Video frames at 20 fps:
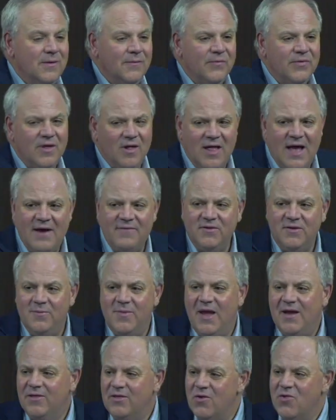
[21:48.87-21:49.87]
They'll have to
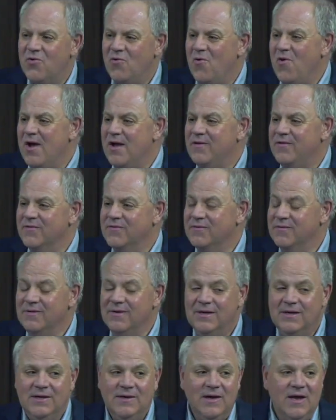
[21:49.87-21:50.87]
make the choice.
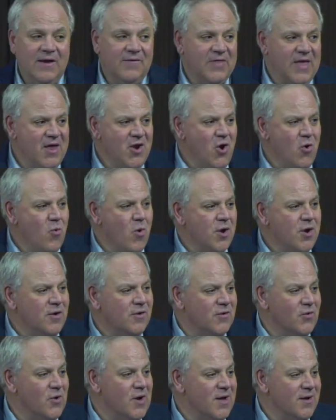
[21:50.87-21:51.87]
If they don't want to
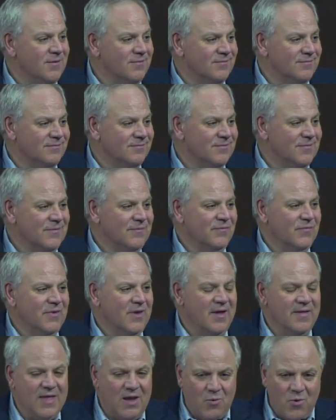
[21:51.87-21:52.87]
do it, and
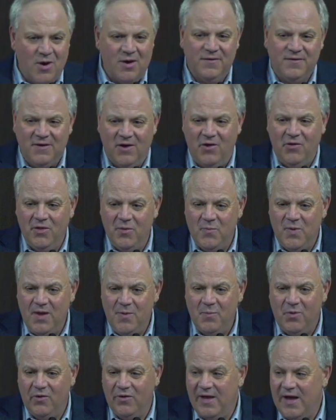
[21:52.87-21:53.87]
they want to tell the
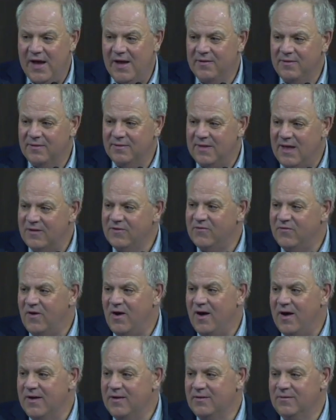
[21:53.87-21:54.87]
people that, that's
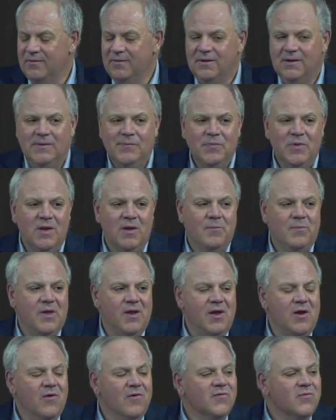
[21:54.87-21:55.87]
fine.
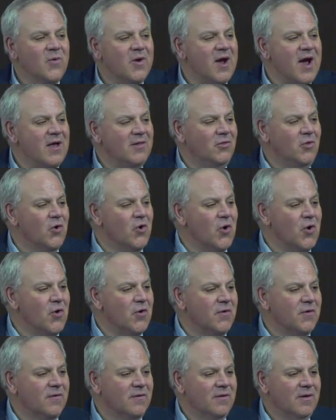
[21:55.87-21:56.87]
But here's what I
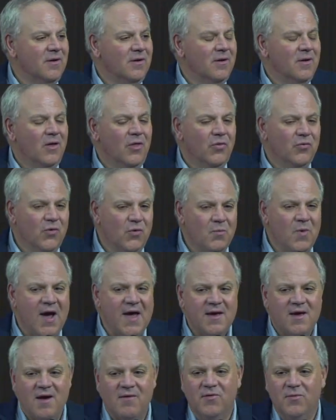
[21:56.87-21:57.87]
learned through
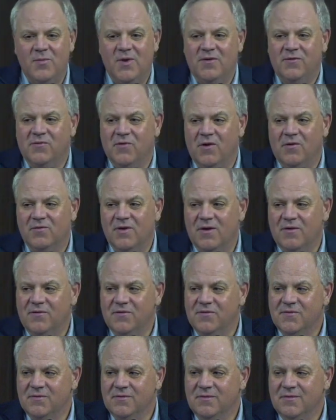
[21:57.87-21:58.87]
my government
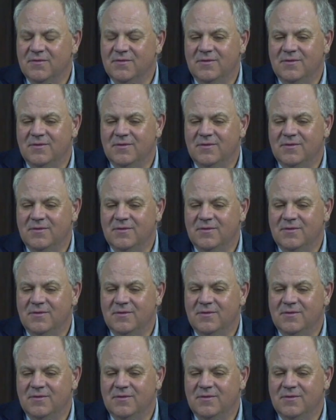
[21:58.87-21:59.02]
service.